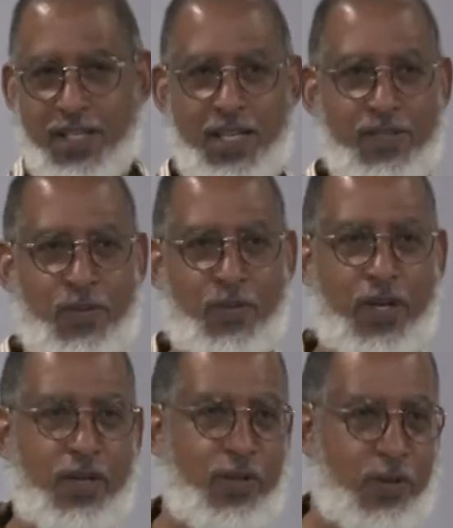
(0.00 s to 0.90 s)
He's the
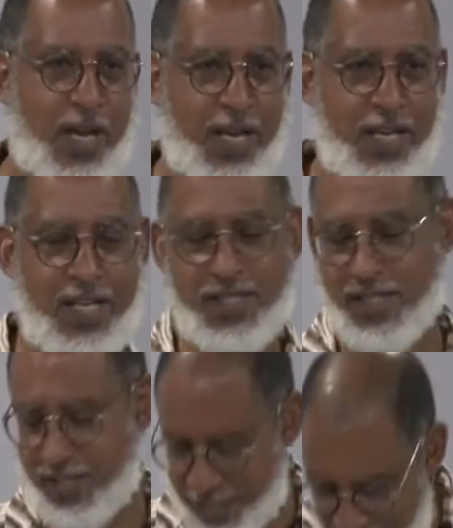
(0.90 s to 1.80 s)
one who is
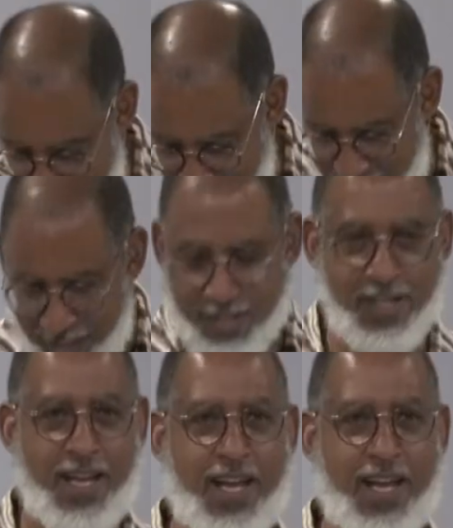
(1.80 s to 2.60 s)
sustaining us.